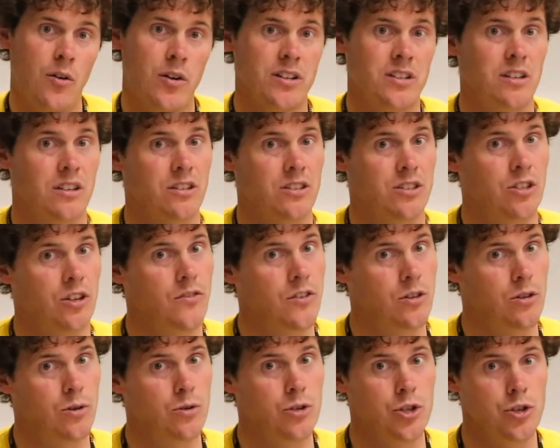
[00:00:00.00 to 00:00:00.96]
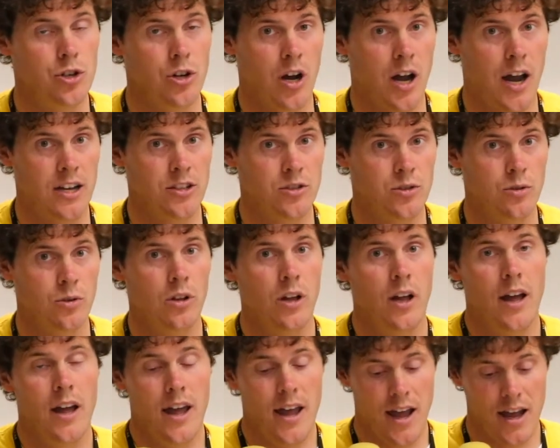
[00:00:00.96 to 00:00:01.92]
and it's going to serve you through junior high
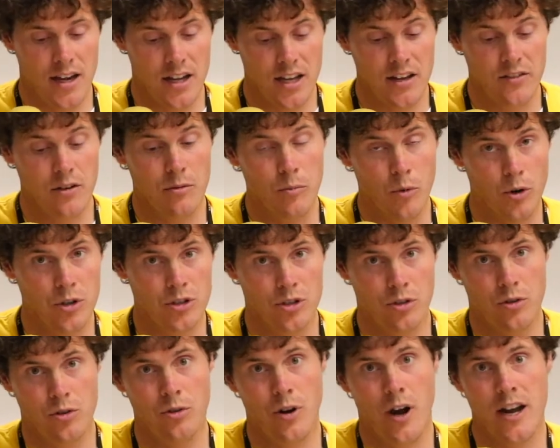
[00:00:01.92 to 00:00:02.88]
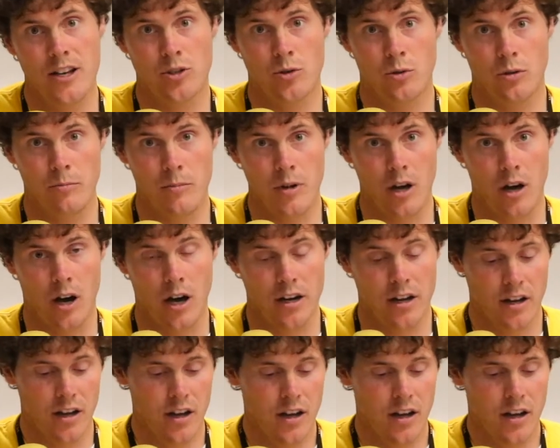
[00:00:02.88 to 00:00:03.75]
school and even more so through high school and beyond.